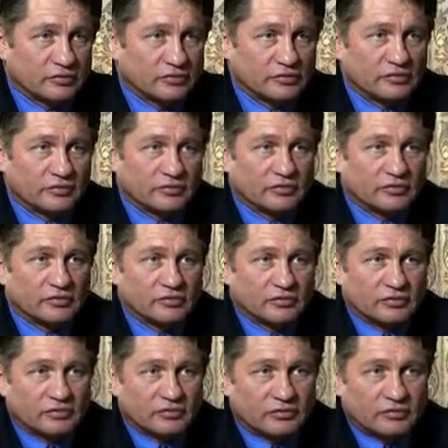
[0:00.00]
Like in the Heaven
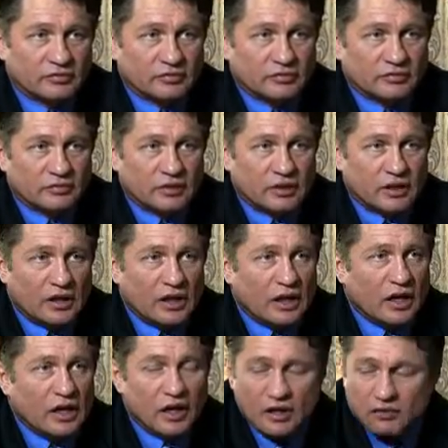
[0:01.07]
Fresh XJ
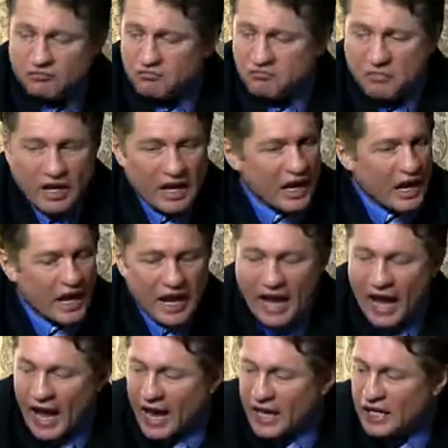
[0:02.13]
2100 UV.
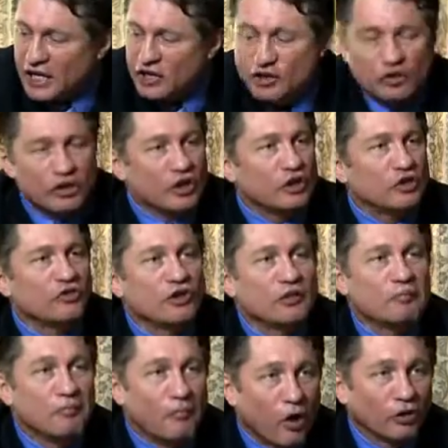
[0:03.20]
Any unit
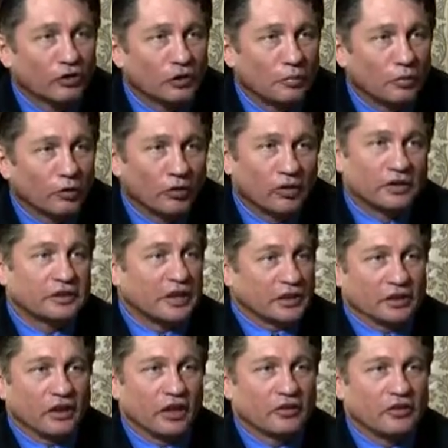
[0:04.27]
using multiple
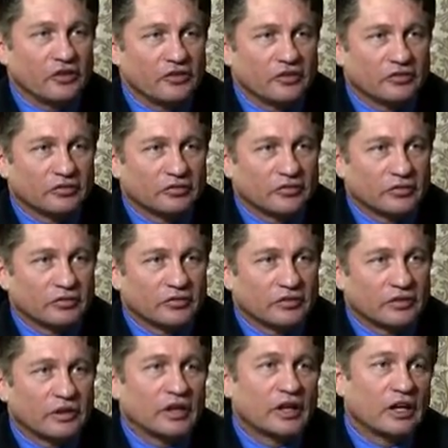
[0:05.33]
technologies
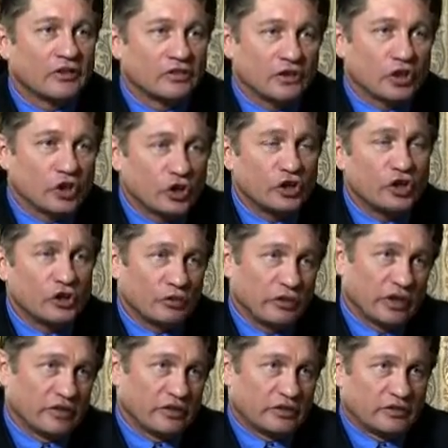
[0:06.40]
is a good
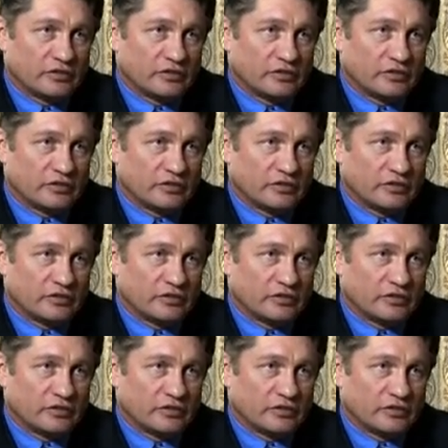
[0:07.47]
unit.